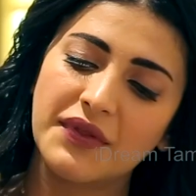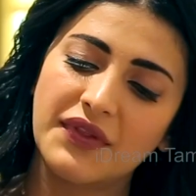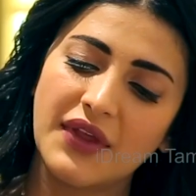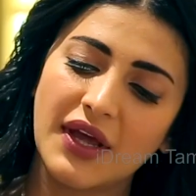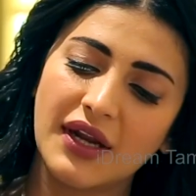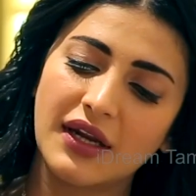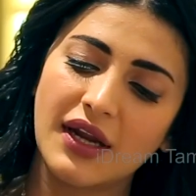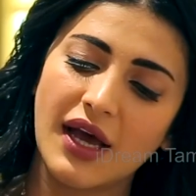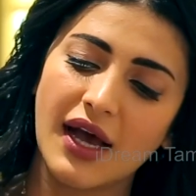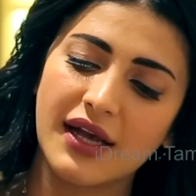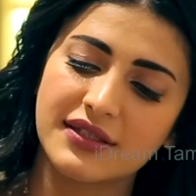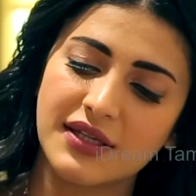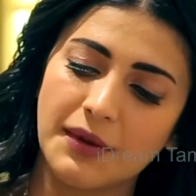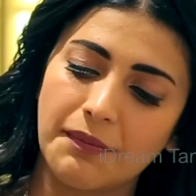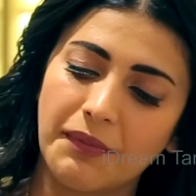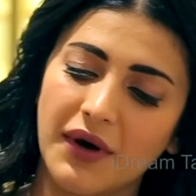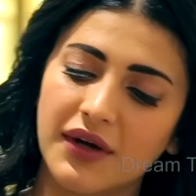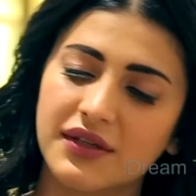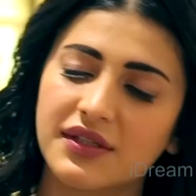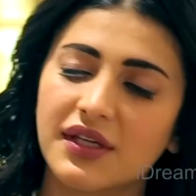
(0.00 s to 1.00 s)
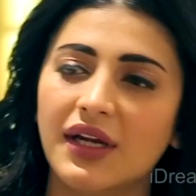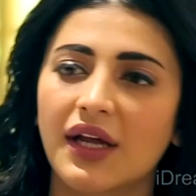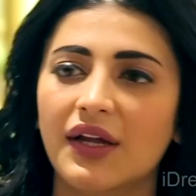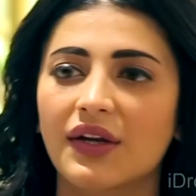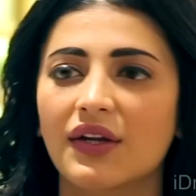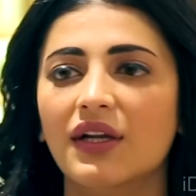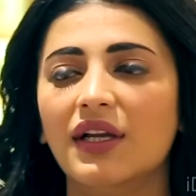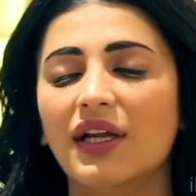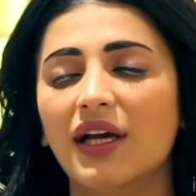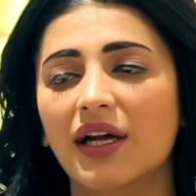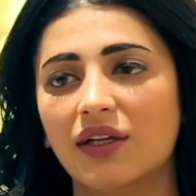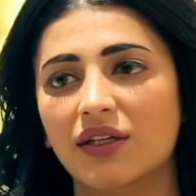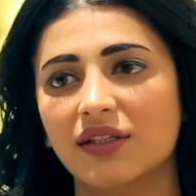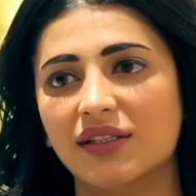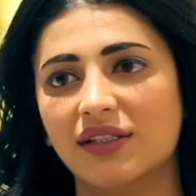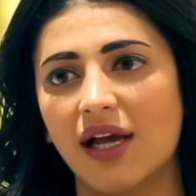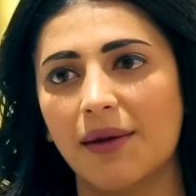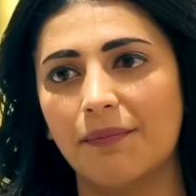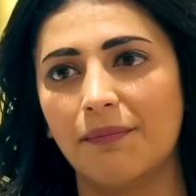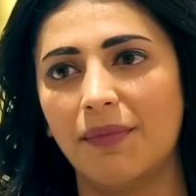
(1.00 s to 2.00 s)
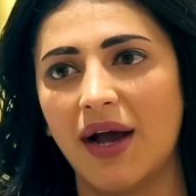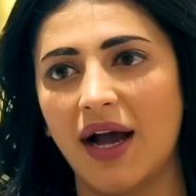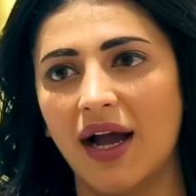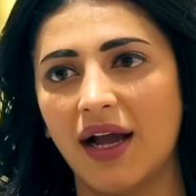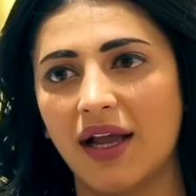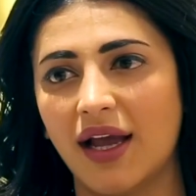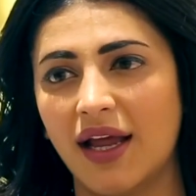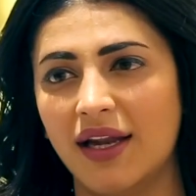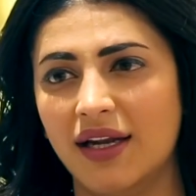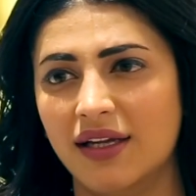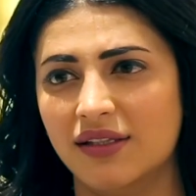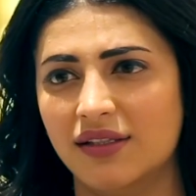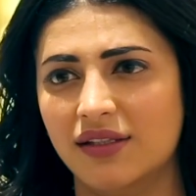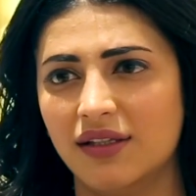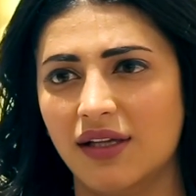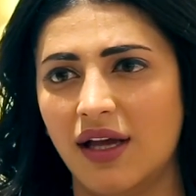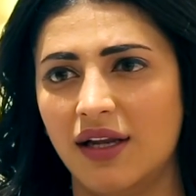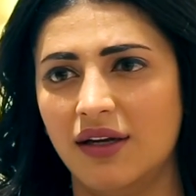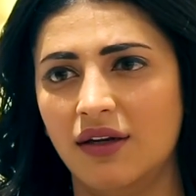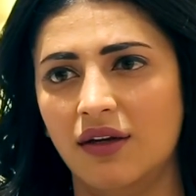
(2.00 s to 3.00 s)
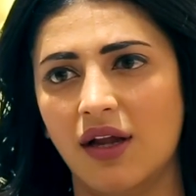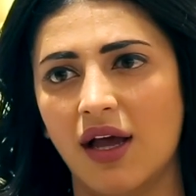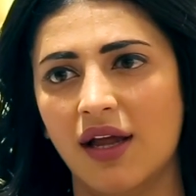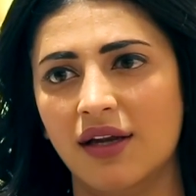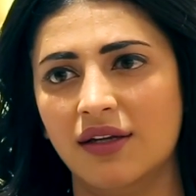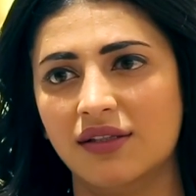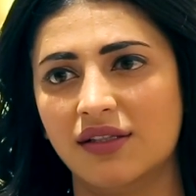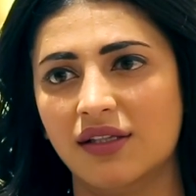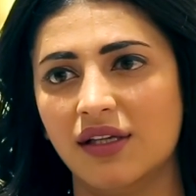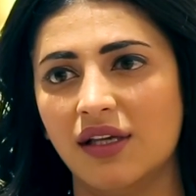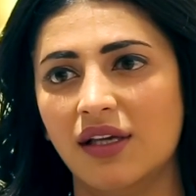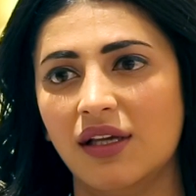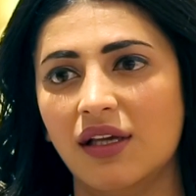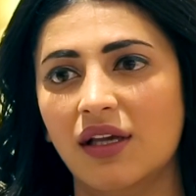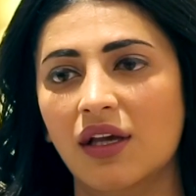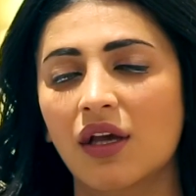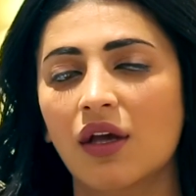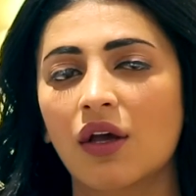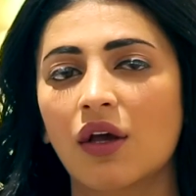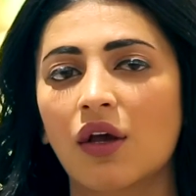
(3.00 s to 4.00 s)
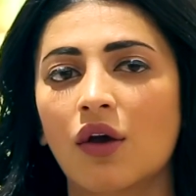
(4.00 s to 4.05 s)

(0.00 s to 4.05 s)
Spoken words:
But then as a person, I really had to step back and see